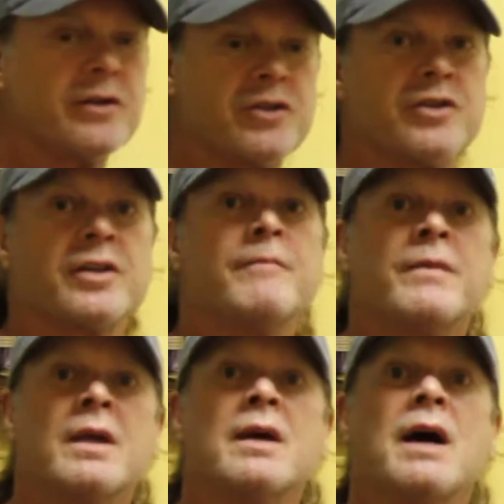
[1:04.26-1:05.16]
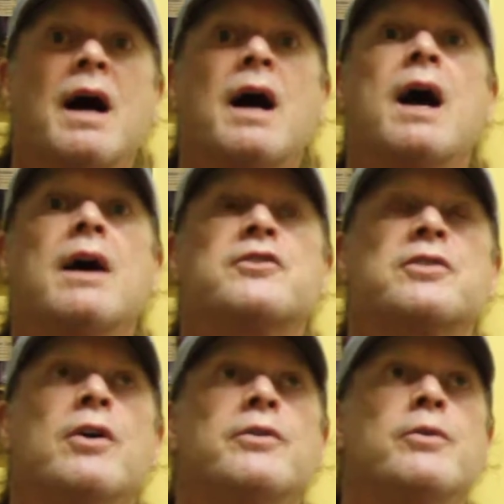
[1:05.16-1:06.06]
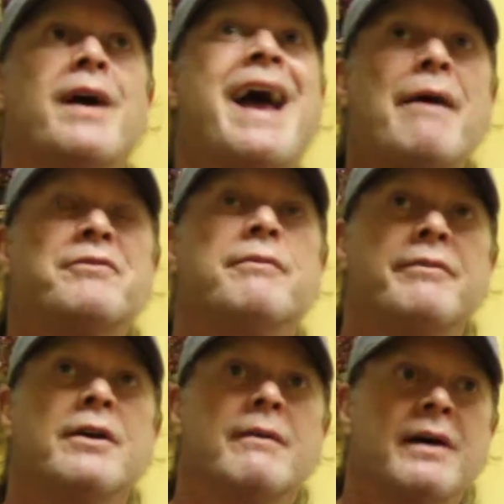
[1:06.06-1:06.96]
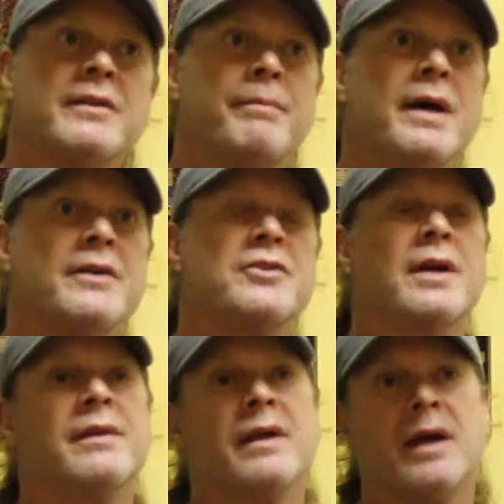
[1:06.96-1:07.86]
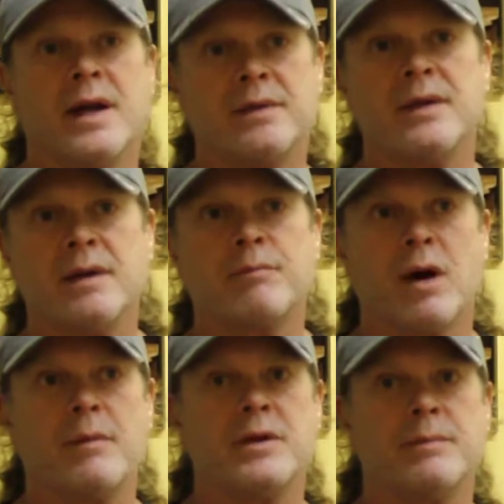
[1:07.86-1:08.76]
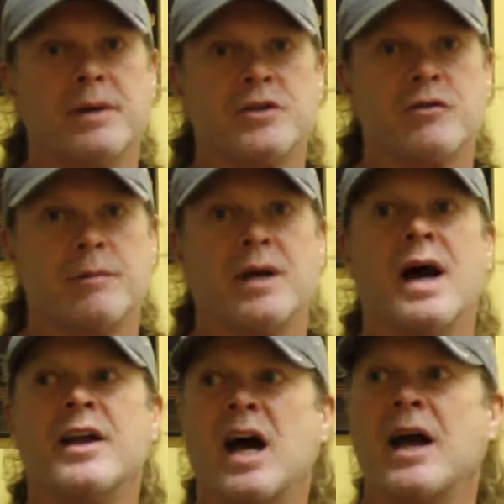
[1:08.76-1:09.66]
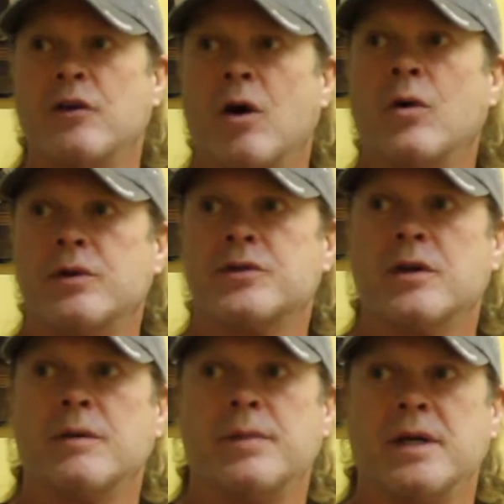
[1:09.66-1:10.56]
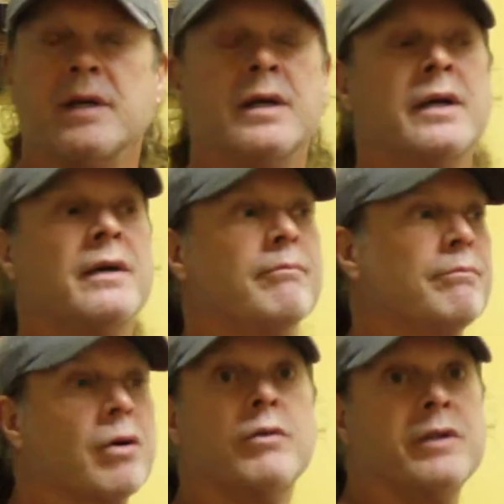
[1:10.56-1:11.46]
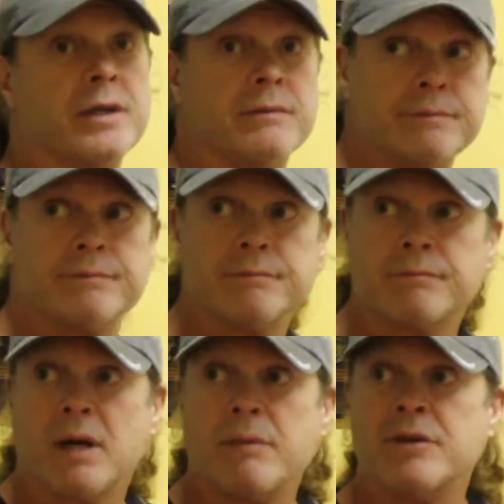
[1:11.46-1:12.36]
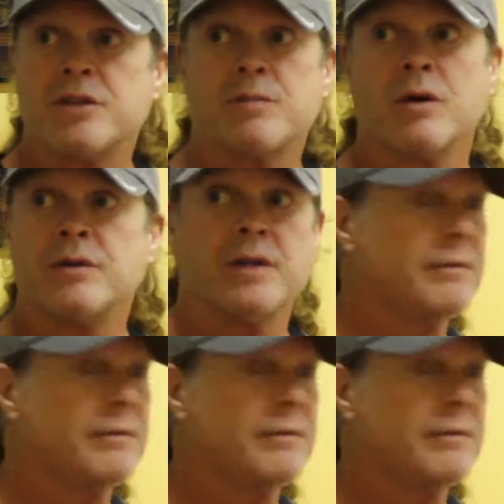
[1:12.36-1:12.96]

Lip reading: It's just, so you have to figure out the pitch. And I think probably the pitch for me, I know is going to be protein. Probably just protein,